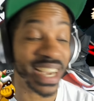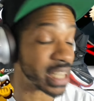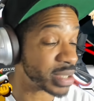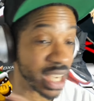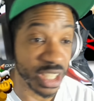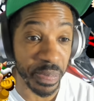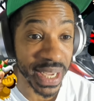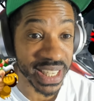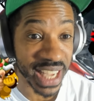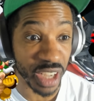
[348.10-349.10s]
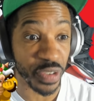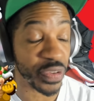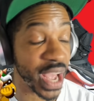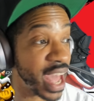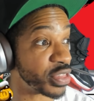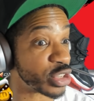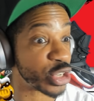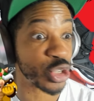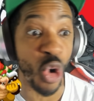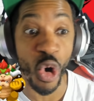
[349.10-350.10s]
I'm such a big Zelda fan, the
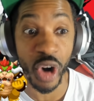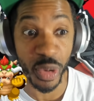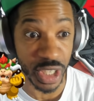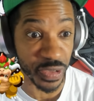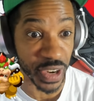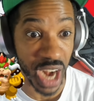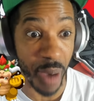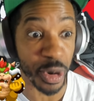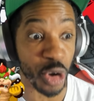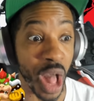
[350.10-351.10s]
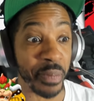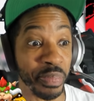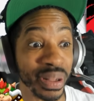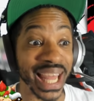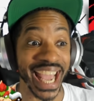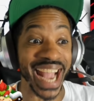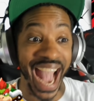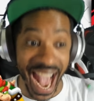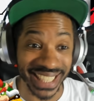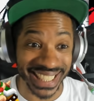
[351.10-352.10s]
story was phenomenal, and playing
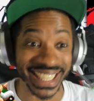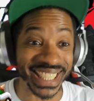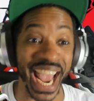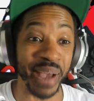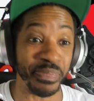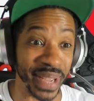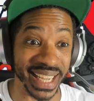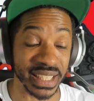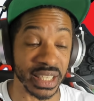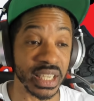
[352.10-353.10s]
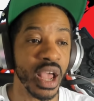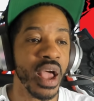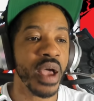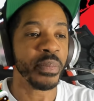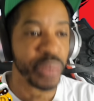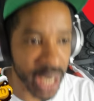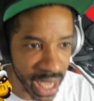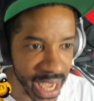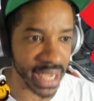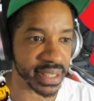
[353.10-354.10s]
as the champions,
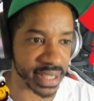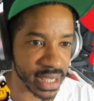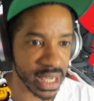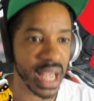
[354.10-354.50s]
please,